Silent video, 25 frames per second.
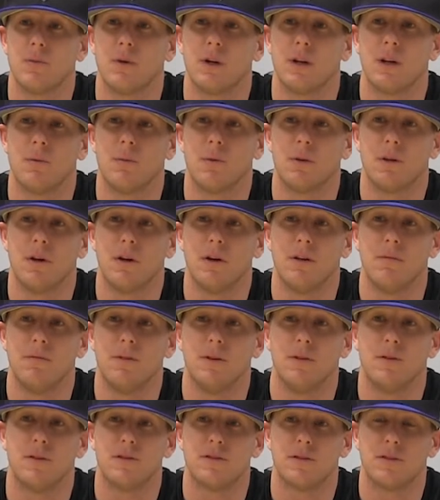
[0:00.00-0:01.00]
and working with our
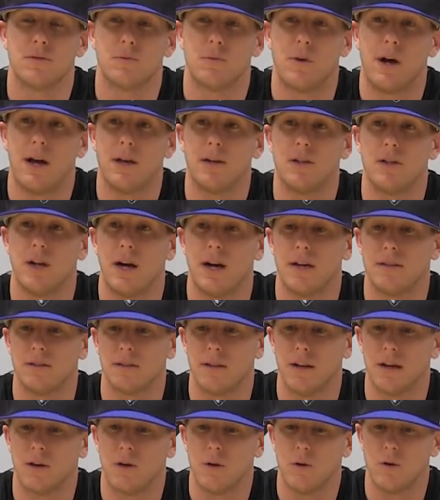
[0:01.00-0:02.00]
infielders is Rod
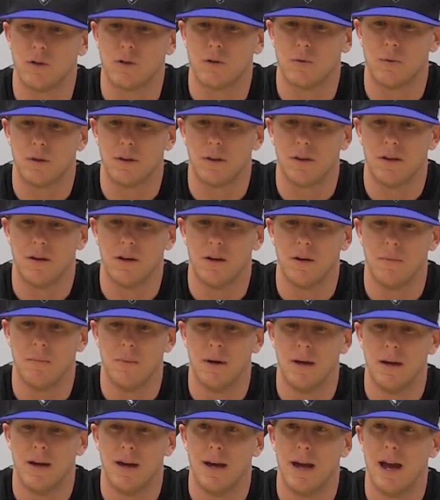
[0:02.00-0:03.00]
Johnson. I coached with
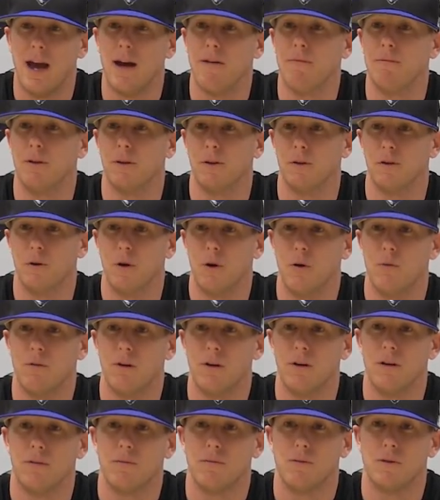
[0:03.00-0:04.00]
him at
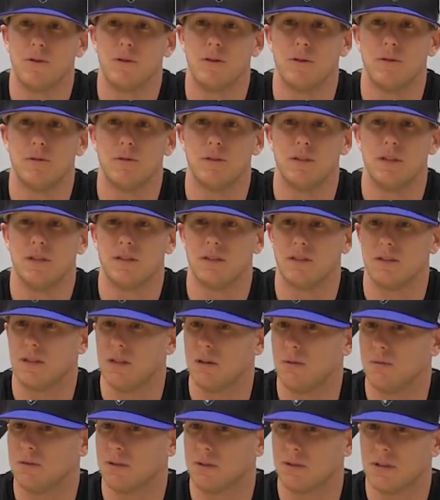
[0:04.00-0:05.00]
Villanova for 2 seasons.
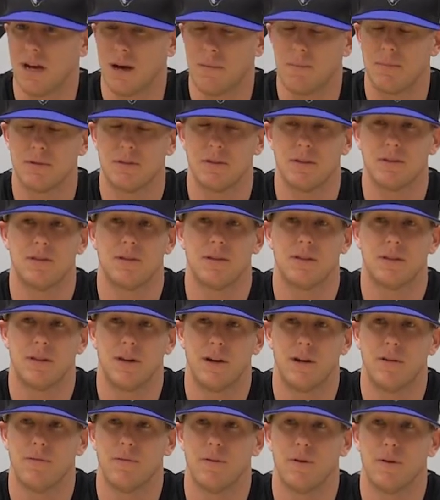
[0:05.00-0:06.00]
He was the top assistant
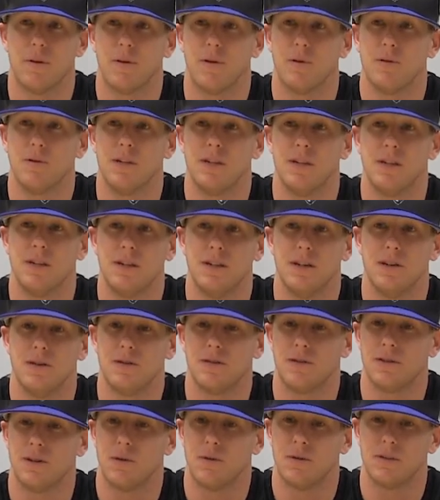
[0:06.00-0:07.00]
there for 13
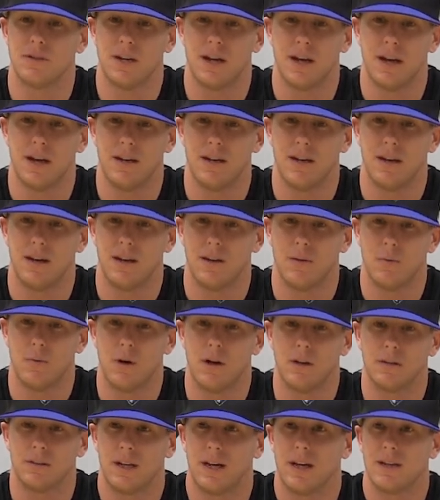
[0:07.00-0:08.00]
years and always had the
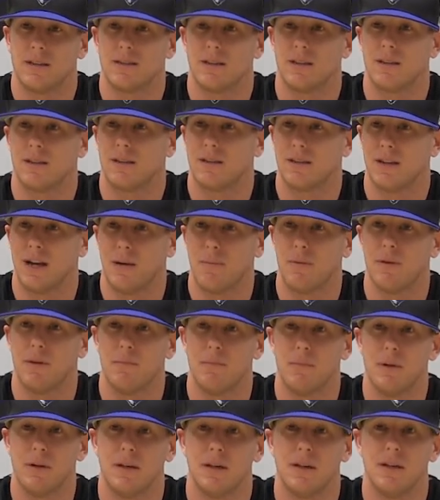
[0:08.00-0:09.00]
Wildcats at the top of the
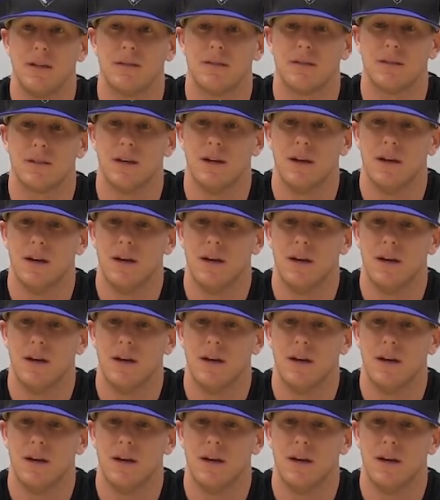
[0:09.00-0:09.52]
Big East